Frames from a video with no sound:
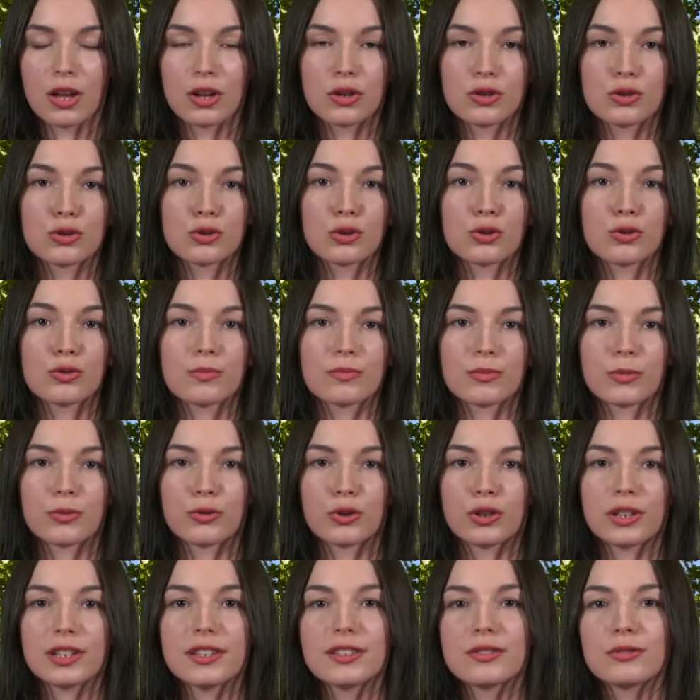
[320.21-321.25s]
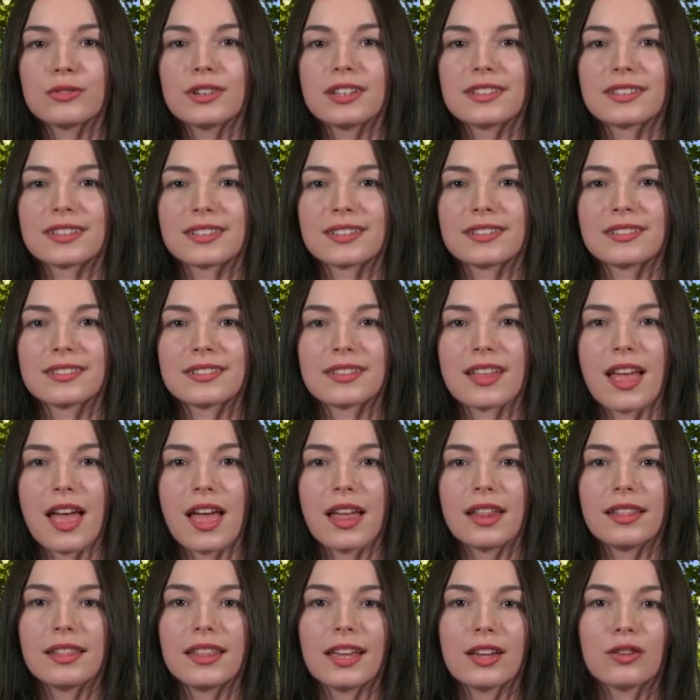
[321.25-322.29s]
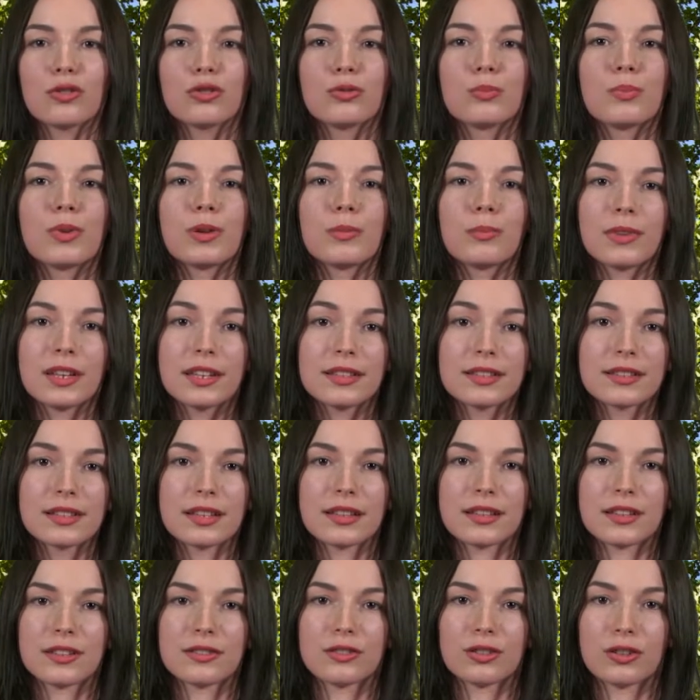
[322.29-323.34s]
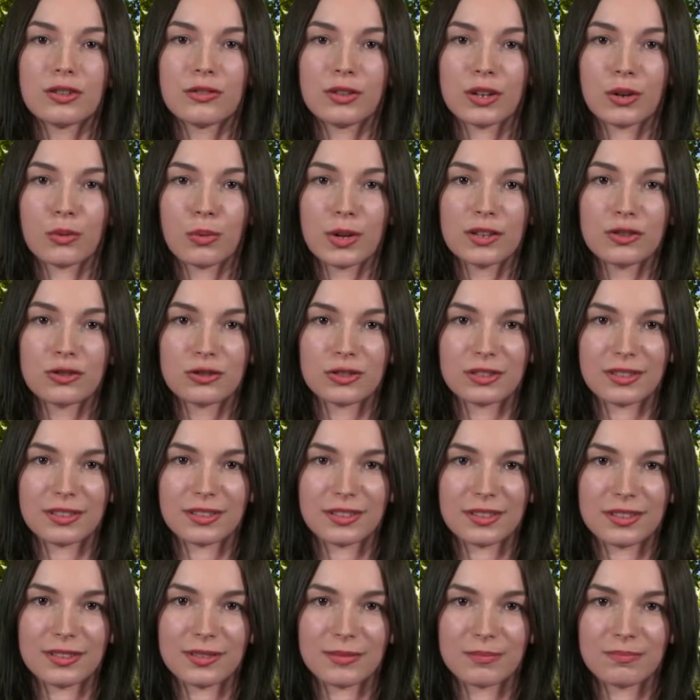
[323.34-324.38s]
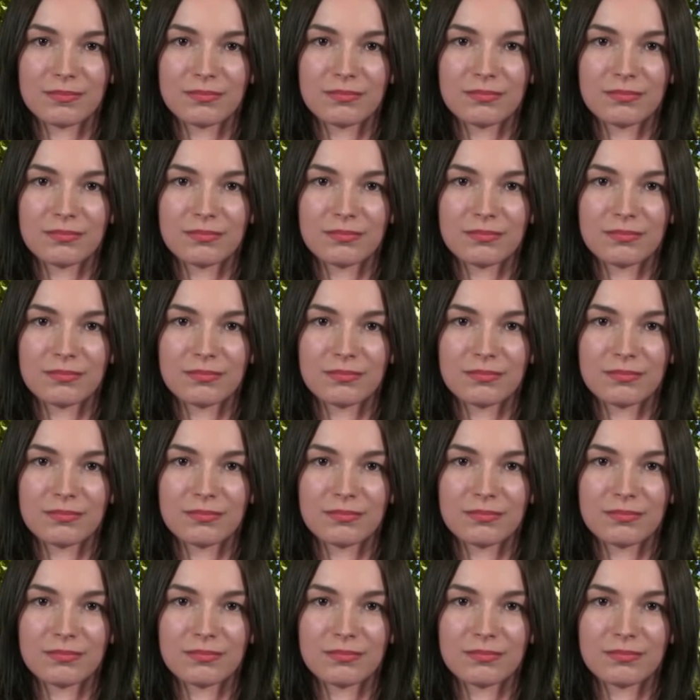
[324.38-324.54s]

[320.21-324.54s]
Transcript: So, for these reasons, they could be missed in the survey questions.